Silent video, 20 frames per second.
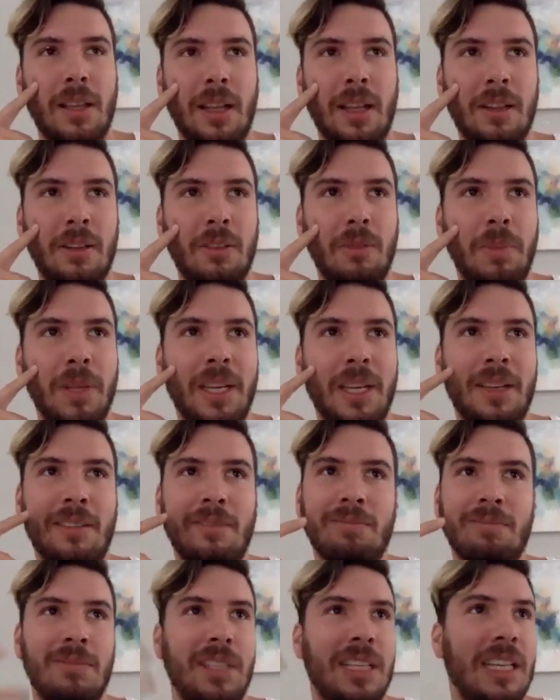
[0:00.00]
That it's
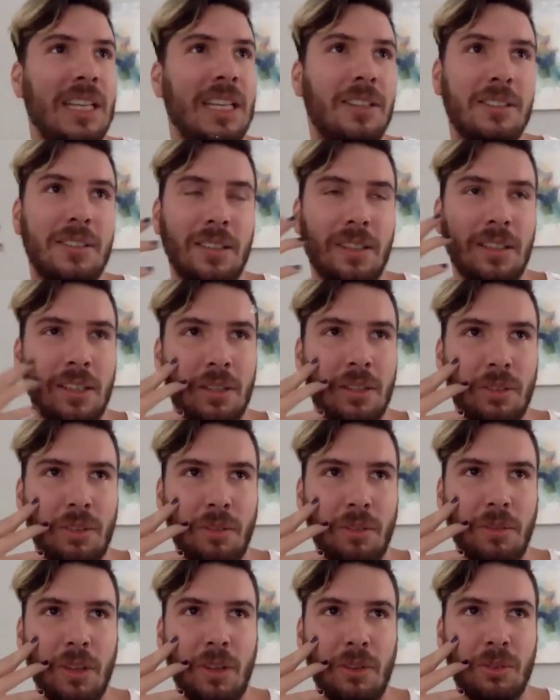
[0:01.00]
been years and years
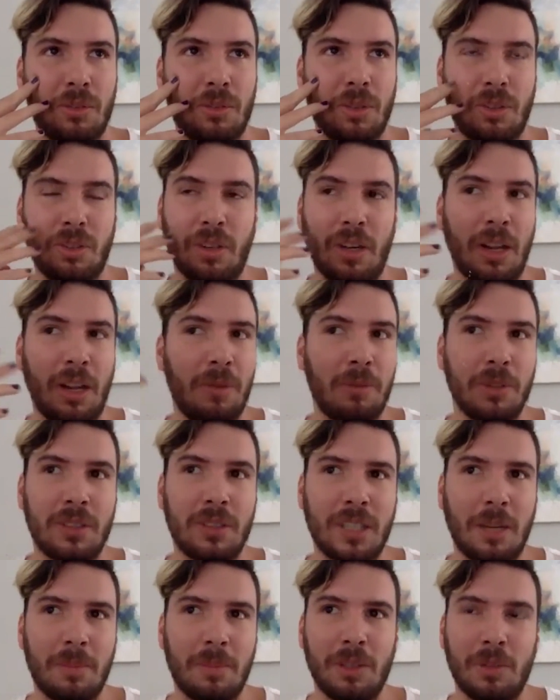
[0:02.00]
of deconstructing, and every
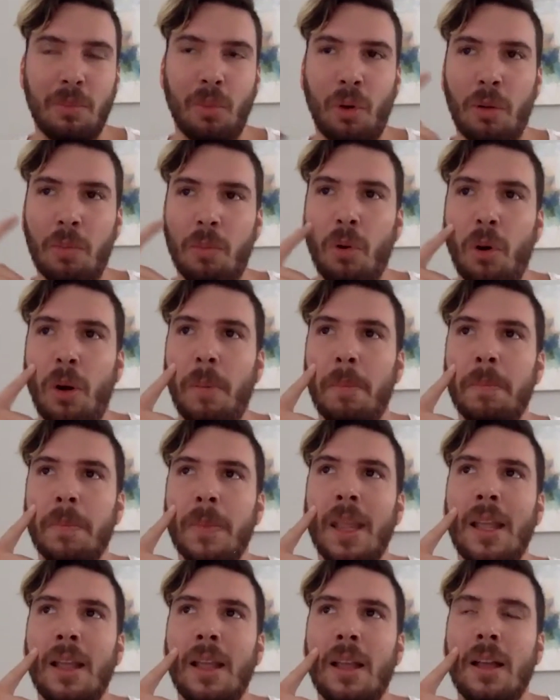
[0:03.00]
time it's more and more.
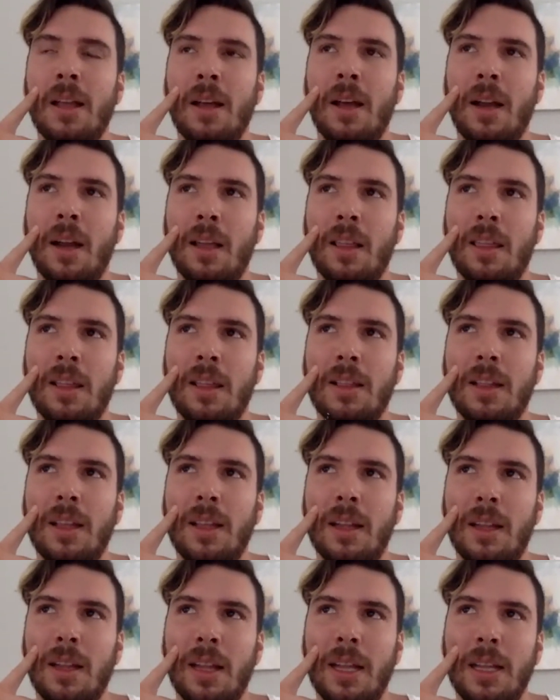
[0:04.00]
And I think that
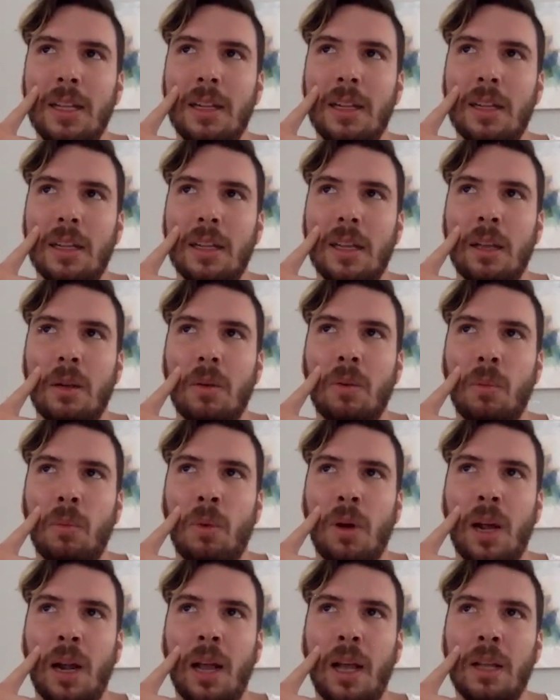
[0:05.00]
lately
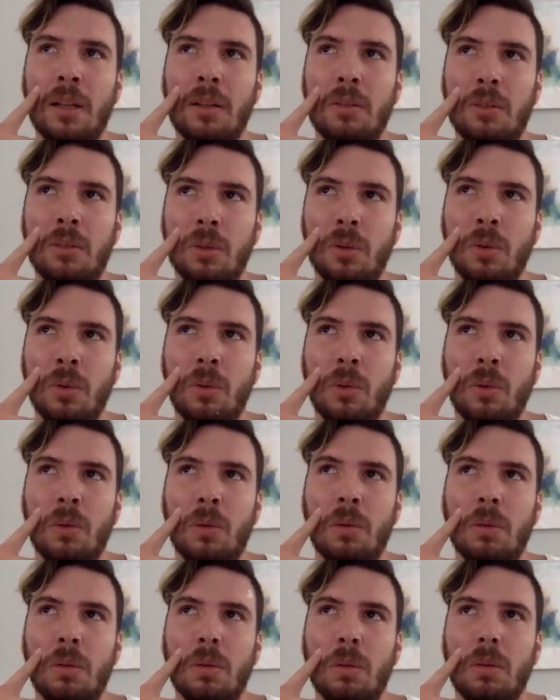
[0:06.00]
what I
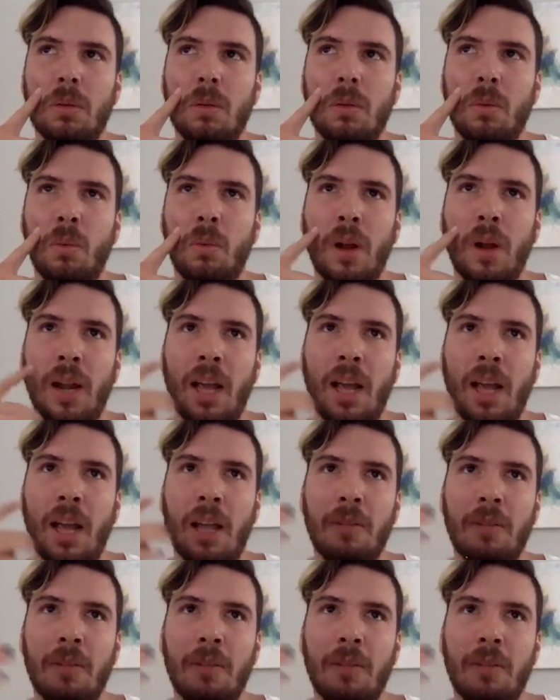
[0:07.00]
do when
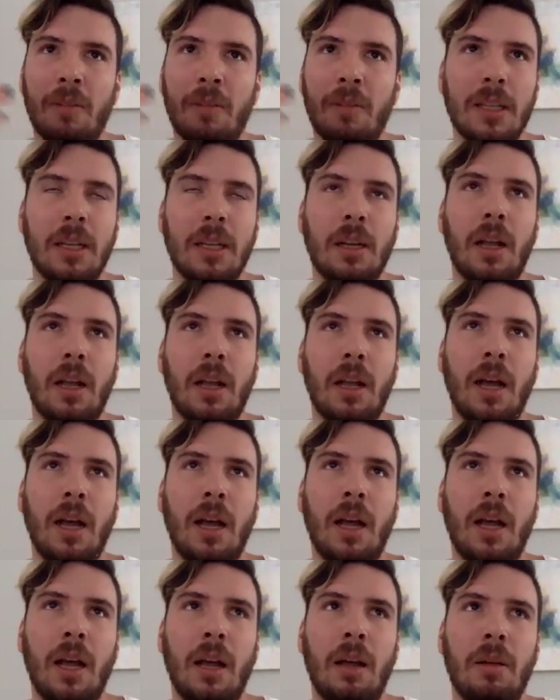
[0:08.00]
I'm feeling
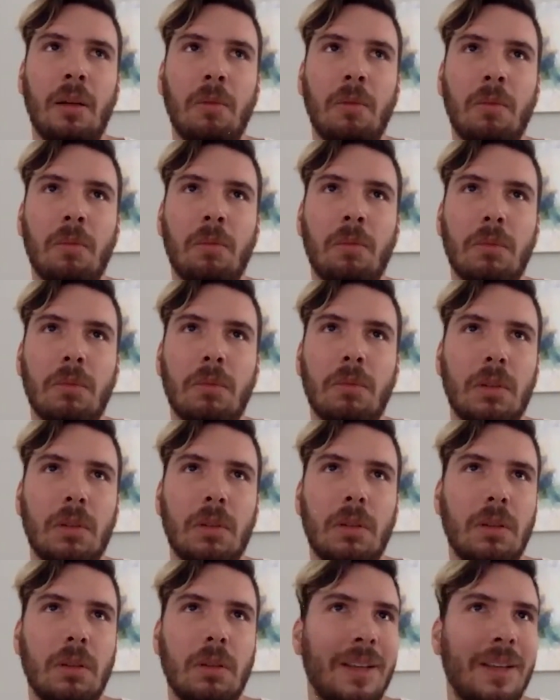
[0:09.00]
a
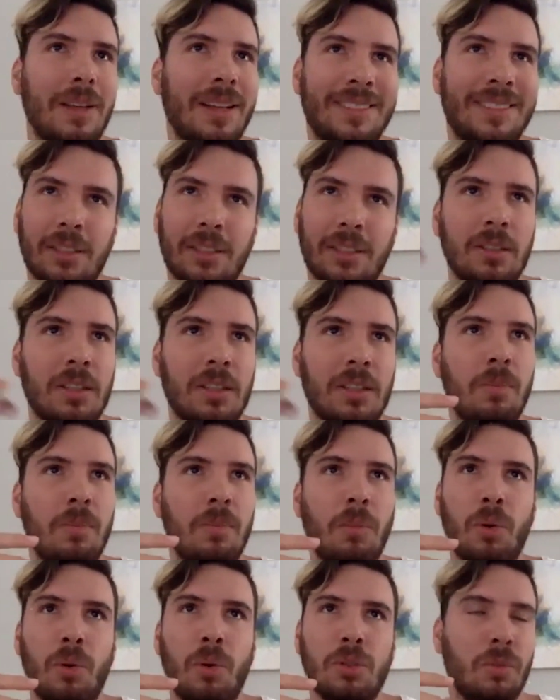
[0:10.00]
certain
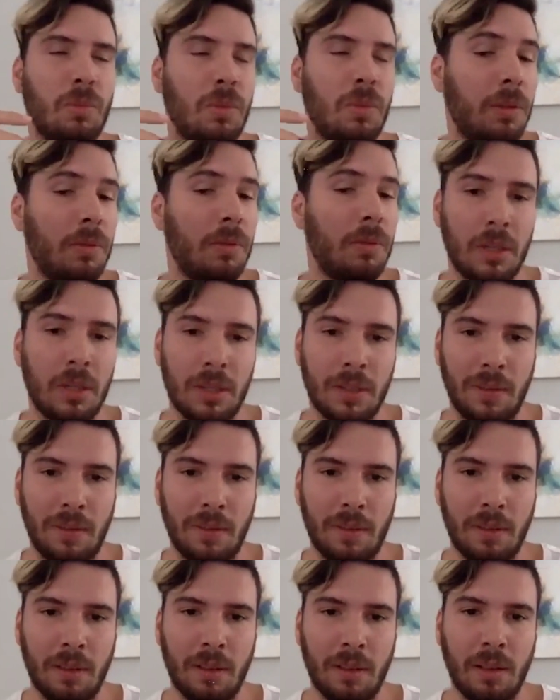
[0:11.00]
emotion, whatever it
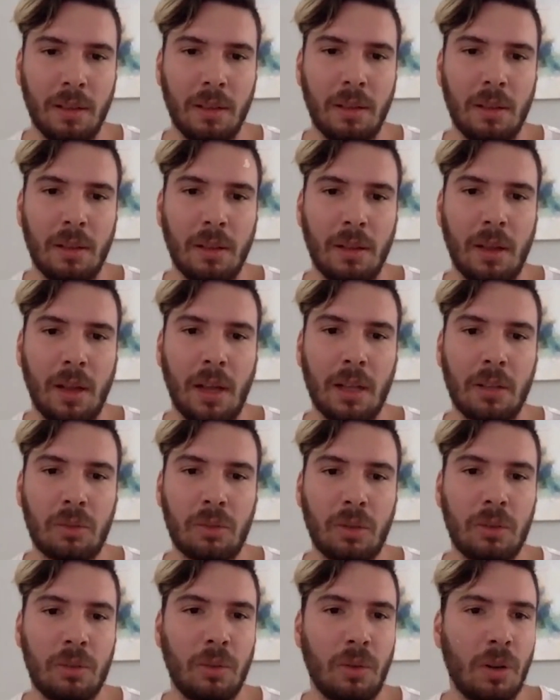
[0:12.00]
is, I try
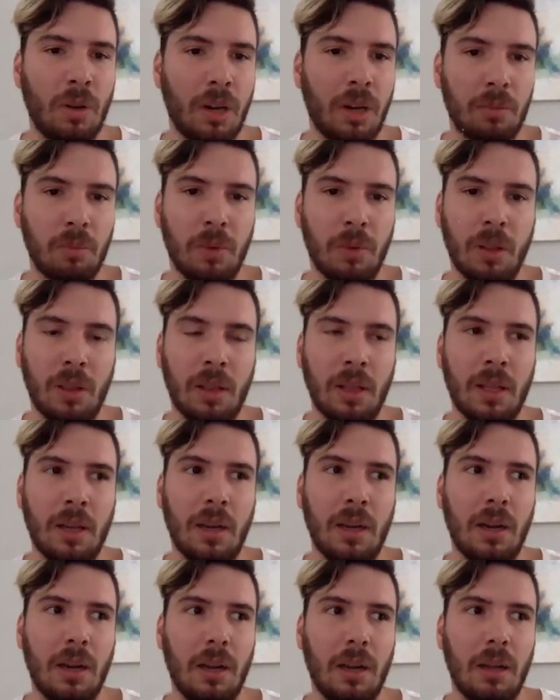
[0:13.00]
to connect with it